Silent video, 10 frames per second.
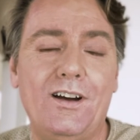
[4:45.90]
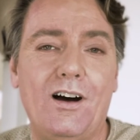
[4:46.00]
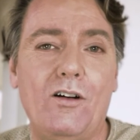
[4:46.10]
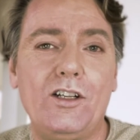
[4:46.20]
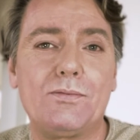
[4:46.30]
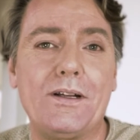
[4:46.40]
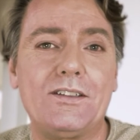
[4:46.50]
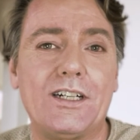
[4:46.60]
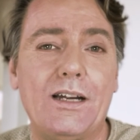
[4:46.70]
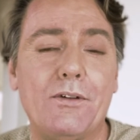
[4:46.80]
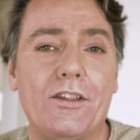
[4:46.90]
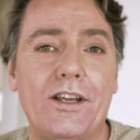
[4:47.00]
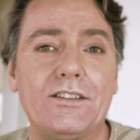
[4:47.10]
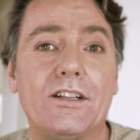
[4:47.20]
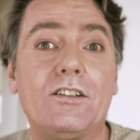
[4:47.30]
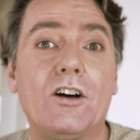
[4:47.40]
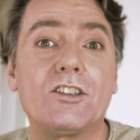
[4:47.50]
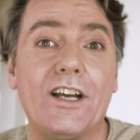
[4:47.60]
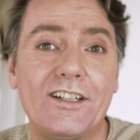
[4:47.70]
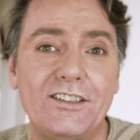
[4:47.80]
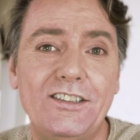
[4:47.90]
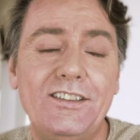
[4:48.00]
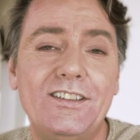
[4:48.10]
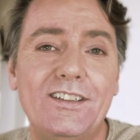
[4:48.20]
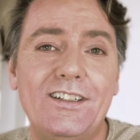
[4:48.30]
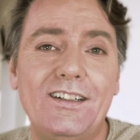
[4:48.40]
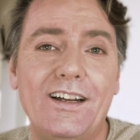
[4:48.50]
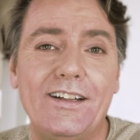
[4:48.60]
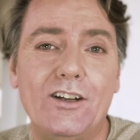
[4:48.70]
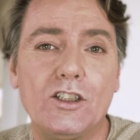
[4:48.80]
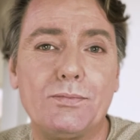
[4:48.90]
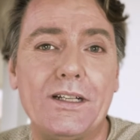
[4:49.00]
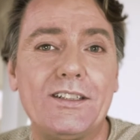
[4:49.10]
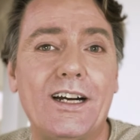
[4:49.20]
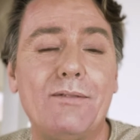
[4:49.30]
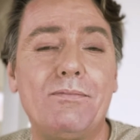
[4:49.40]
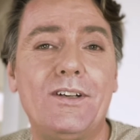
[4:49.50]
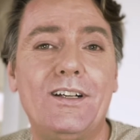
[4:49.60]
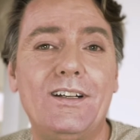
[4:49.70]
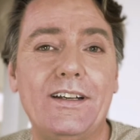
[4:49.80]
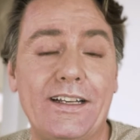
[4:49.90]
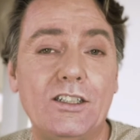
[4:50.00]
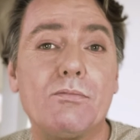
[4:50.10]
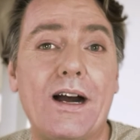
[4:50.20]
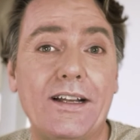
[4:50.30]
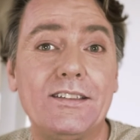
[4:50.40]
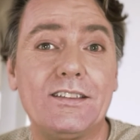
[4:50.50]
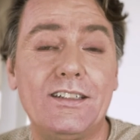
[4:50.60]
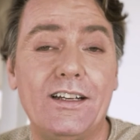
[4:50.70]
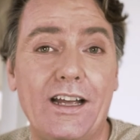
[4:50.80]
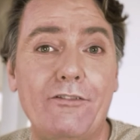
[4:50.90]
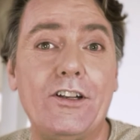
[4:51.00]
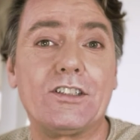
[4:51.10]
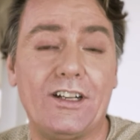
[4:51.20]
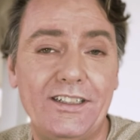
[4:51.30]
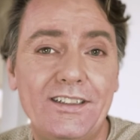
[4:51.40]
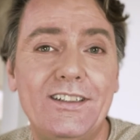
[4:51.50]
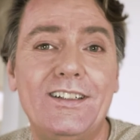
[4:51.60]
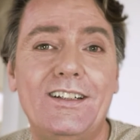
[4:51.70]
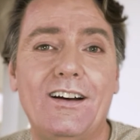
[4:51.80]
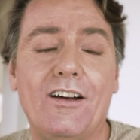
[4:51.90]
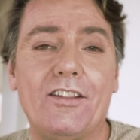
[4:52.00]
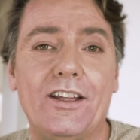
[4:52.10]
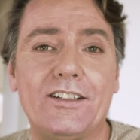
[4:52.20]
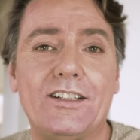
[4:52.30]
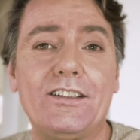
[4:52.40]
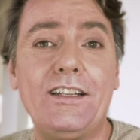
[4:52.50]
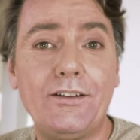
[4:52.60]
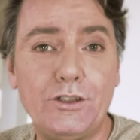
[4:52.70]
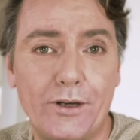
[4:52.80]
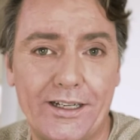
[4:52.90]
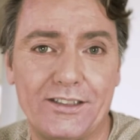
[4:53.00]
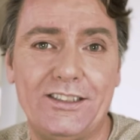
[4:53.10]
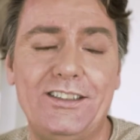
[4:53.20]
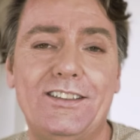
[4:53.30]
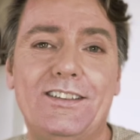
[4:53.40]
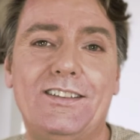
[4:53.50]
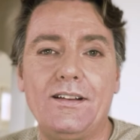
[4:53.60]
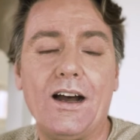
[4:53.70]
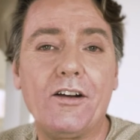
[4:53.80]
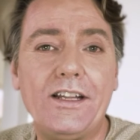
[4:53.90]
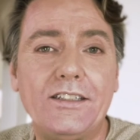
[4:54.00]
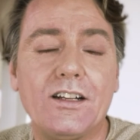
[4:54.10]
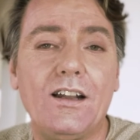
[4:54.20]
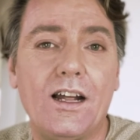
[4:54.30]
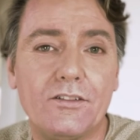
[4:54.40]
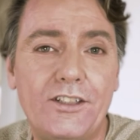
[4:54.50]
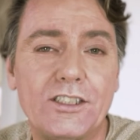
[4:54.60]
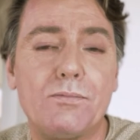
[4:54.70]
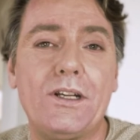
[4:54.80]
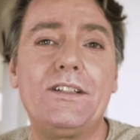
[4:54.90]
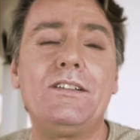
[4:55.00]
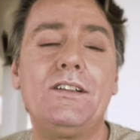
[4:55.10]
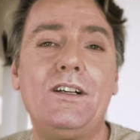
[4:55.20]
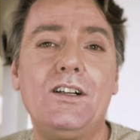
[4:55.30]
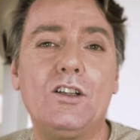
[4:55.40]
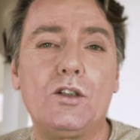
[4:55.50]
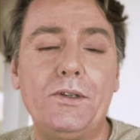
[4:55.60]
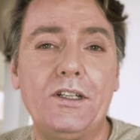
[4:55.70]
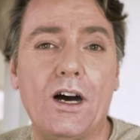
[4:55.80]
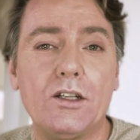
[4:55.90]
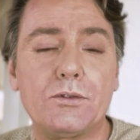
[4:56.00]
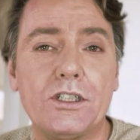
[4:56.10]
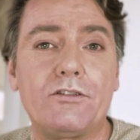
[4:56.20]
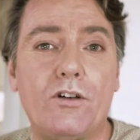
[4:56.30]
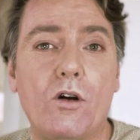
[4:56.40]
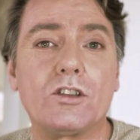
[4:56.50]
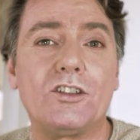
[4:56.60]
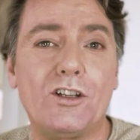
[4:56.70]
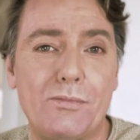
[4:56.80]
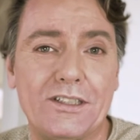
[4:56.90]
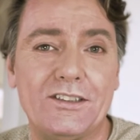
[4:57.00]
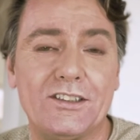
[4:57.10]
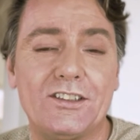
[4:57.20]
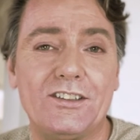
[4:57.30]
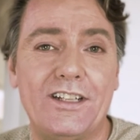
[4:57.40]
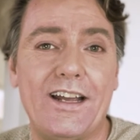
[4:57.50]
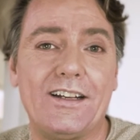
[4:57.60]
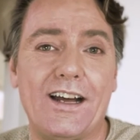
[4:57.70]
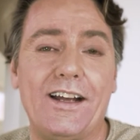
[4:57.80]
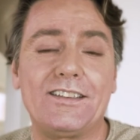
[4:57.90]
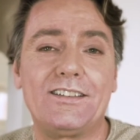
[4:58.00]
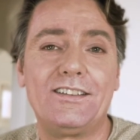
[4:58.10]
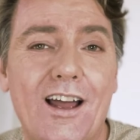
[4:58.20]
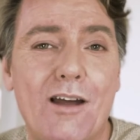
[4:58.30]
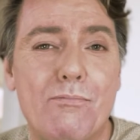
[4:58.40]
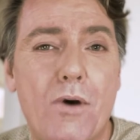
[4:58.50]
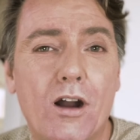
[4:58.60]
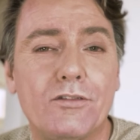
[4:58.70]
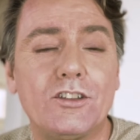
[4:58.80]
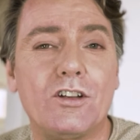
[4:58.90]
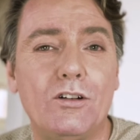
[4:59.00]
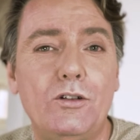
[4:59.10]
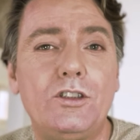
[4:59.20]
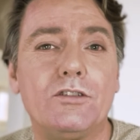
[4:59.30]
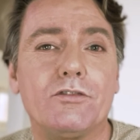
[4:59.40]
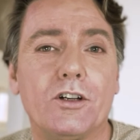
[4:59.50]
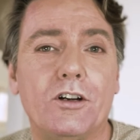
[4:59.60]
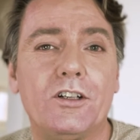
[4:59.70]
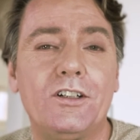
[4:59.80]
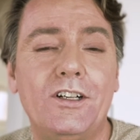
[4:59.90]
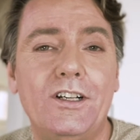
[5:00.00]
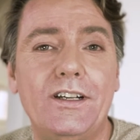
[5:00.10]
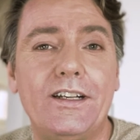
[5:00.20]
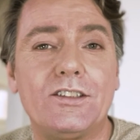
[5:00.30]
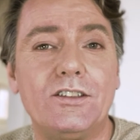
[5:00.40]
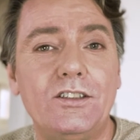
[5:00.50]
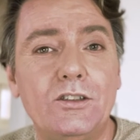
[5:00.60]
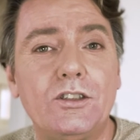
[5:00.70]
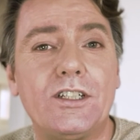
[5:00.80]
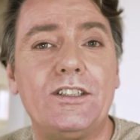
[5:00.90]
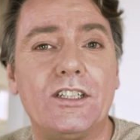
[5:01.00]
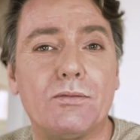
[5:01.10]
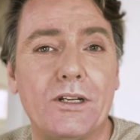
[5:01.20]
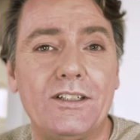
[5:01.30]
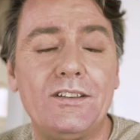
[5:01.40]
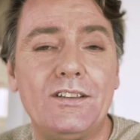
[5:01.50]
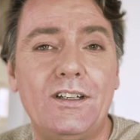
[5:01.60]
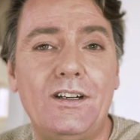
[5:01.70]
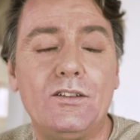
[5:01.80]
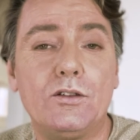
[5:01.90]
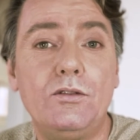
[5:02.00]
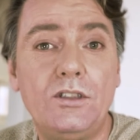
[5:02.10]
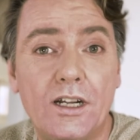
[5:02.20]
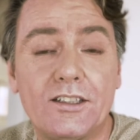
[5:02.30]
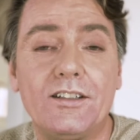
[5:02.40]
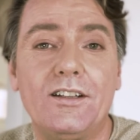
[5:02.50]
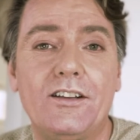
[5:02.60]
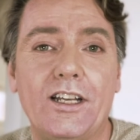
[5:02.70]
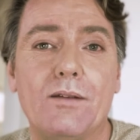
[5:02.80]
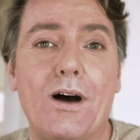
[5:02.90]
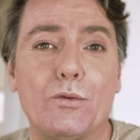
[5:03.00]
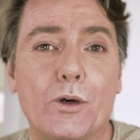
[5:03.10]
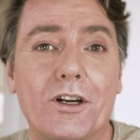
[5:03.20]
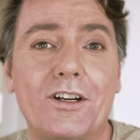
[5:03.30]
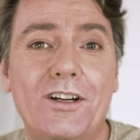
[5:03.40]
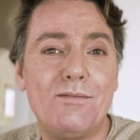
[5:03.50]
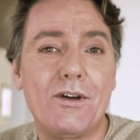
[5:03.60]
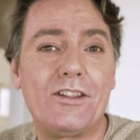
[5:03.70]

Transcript: Only spend time on things that cost energy and don't spend time in your mind and physically on things that gives you energy. Now it needs a lot of discipline to be 100% focused on your business day and night. And part of the solution for her is to use that discipline to not think about work, But